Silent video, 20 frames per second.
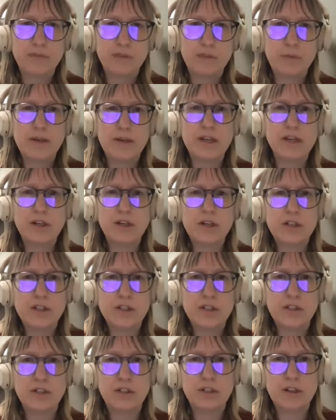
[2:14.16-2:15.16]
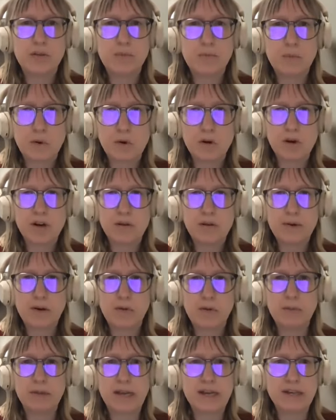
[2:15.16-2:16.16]
We encourage you to learn more
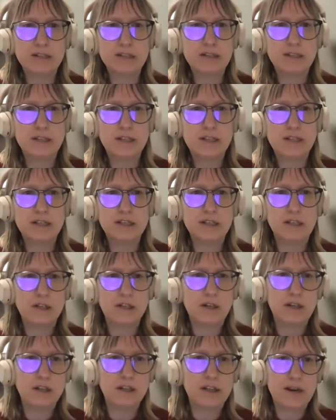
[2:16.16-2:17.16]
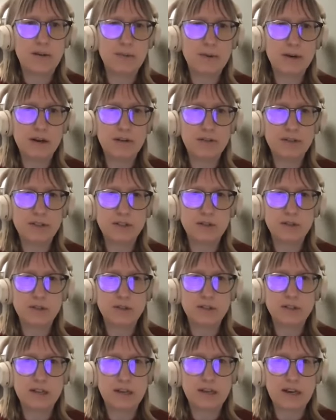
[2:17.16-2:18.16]
about Black Studies on our library
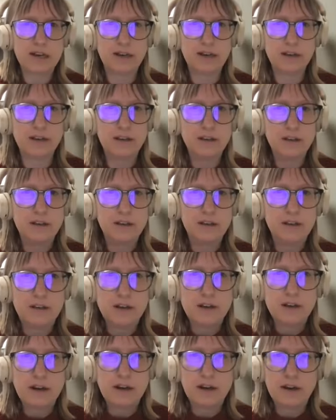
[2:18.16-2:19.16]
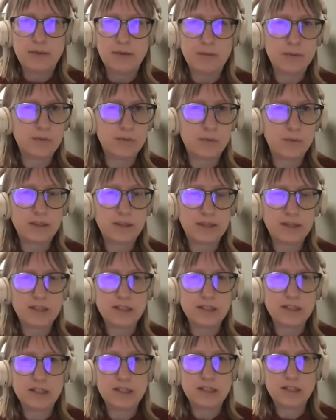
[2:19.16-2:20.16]
resource guide, um, which will be
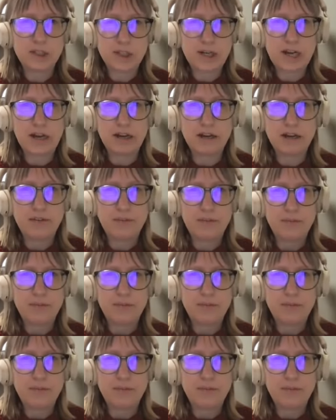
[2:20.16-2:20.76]
linked in the chat.